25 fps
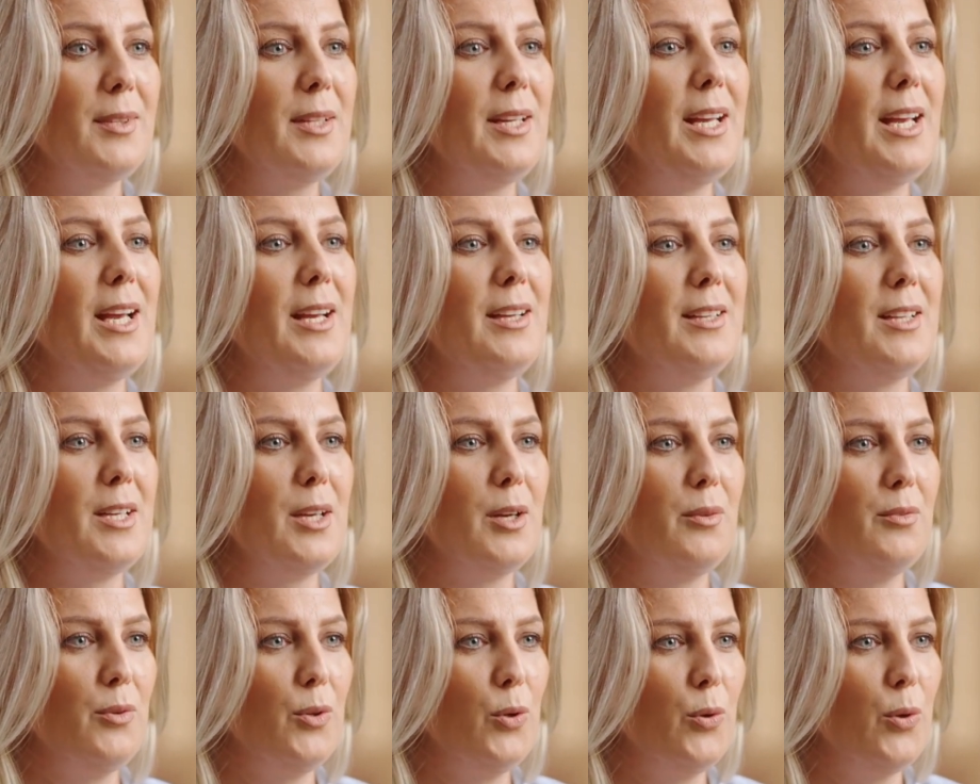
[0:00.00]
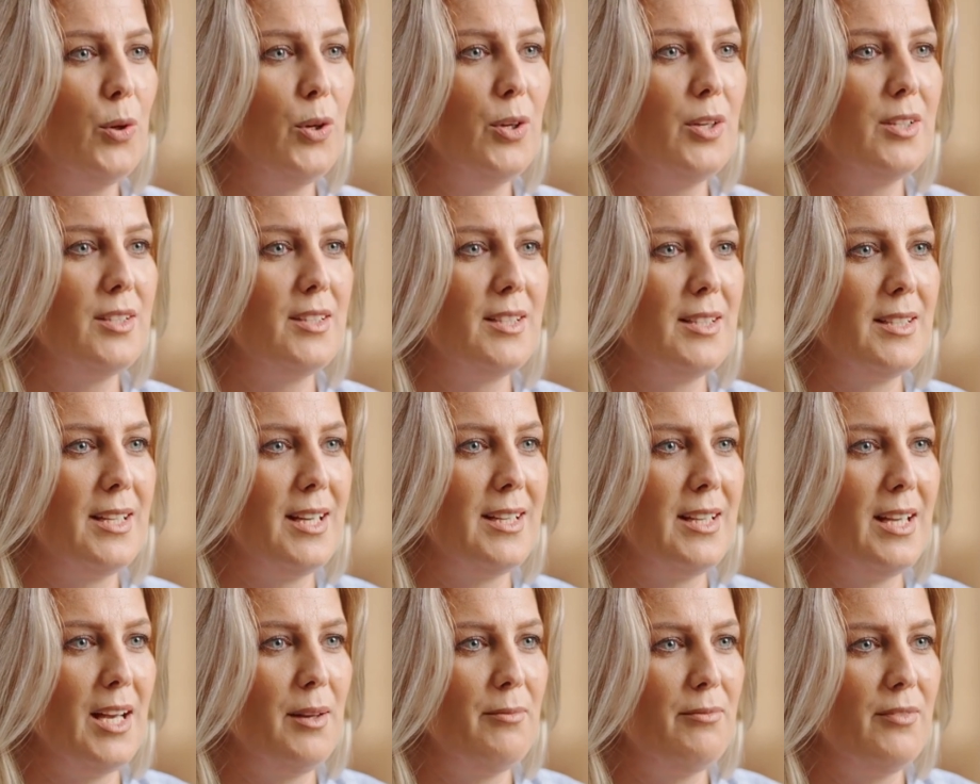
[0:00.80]
And, of course,
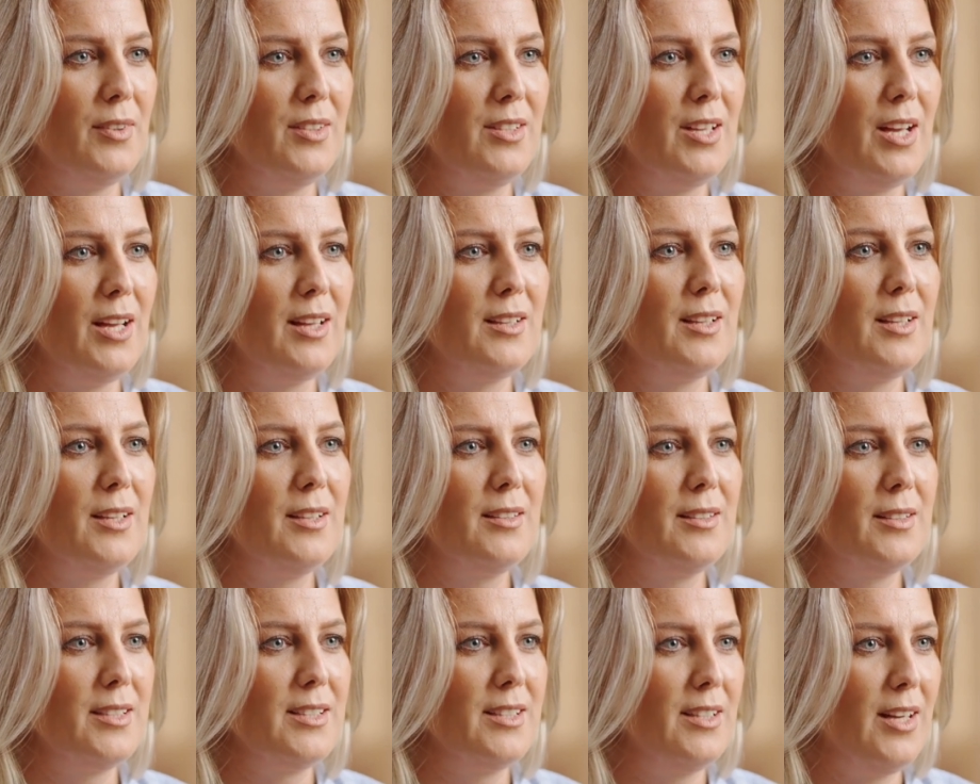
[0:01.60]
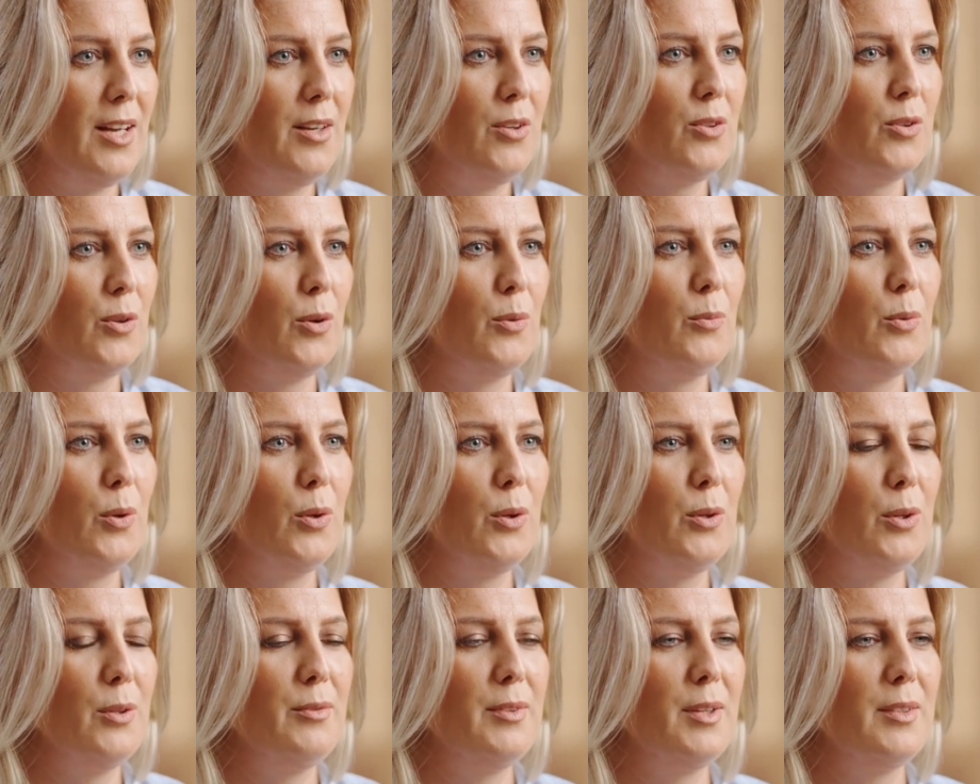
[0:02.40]
it emphasizes the central
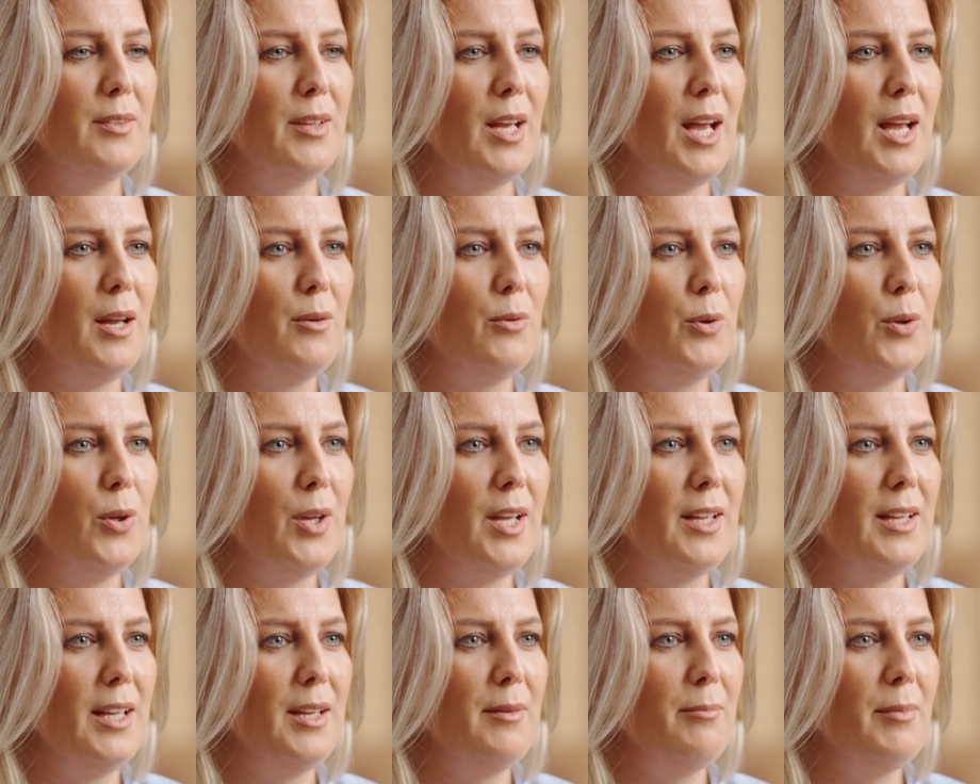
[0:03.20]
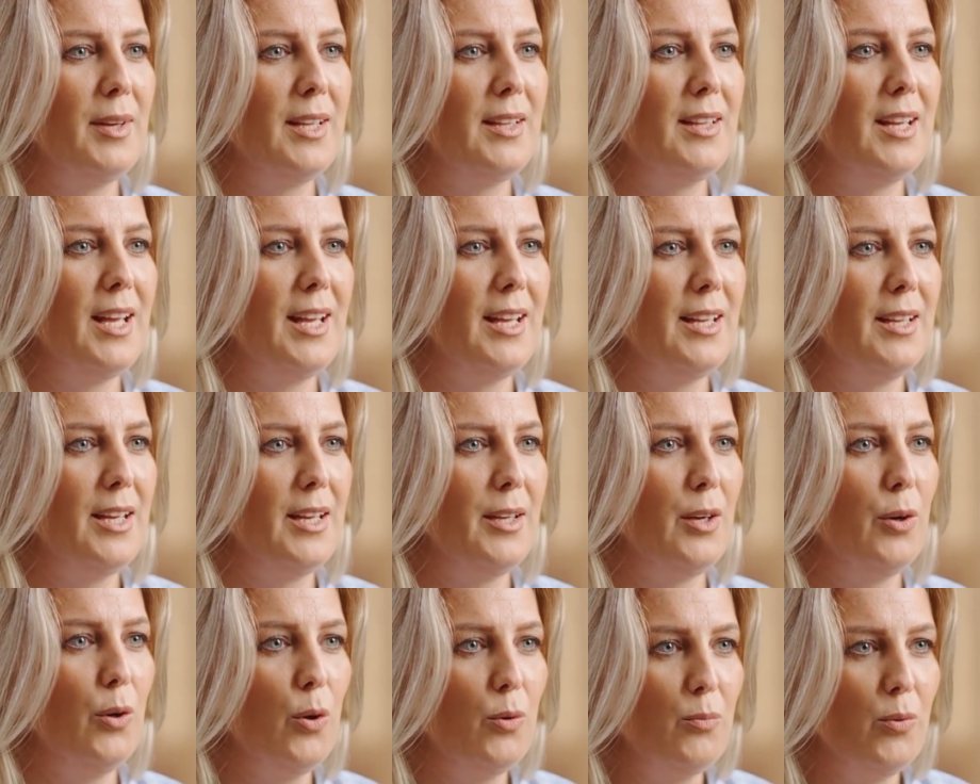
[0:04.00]
role of the thyroid in
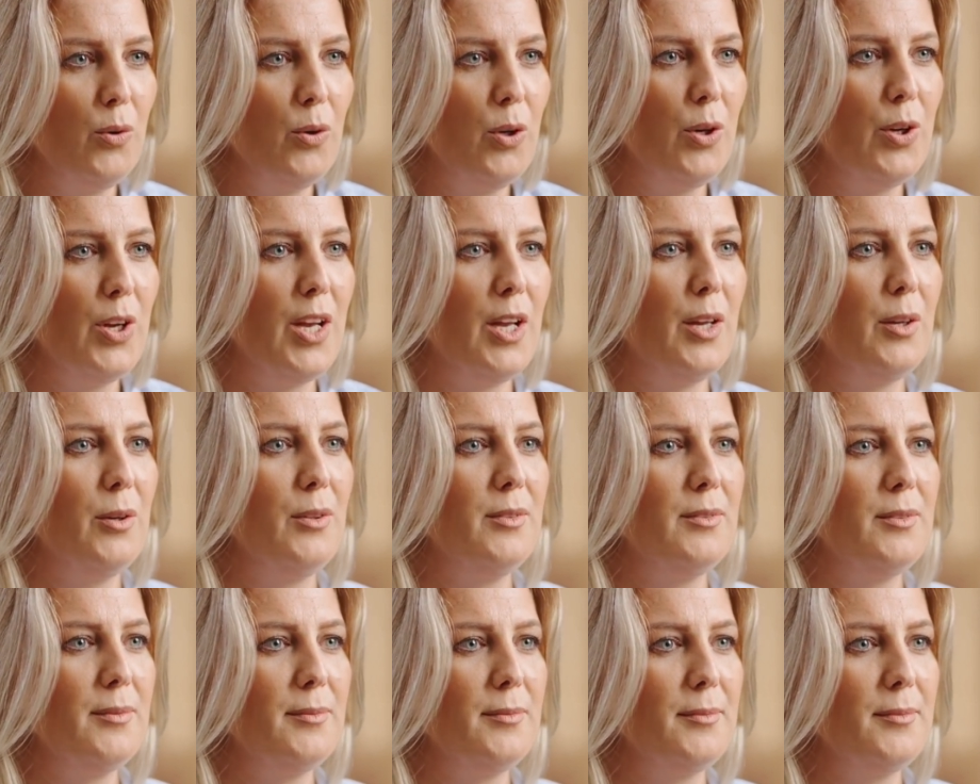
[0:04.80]
maintaining overall health.